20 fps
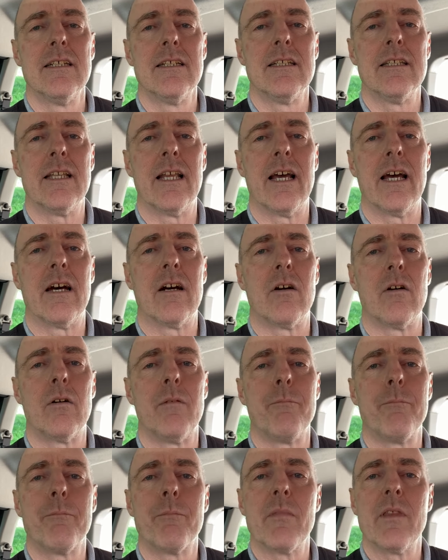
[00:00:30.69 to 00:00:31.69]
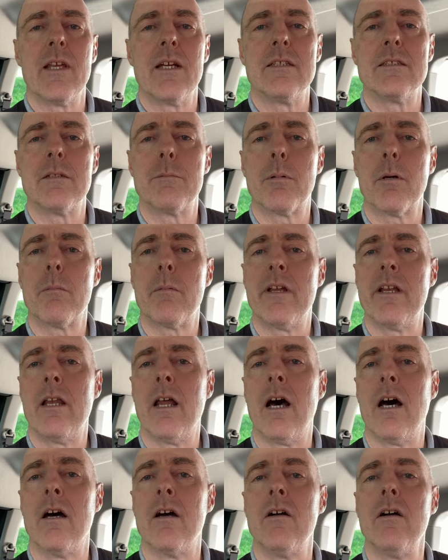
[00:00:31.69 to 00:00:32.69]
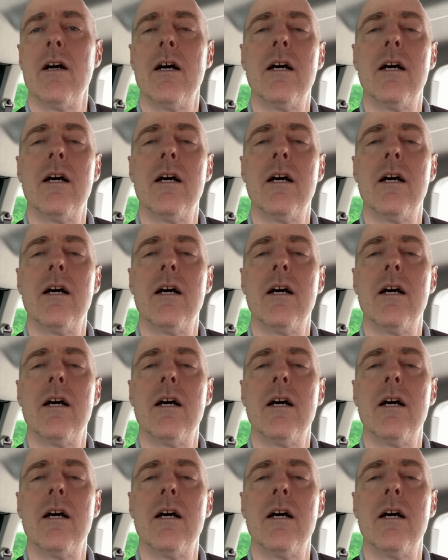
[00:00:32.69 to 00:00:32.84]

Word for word: Now, as you probably know,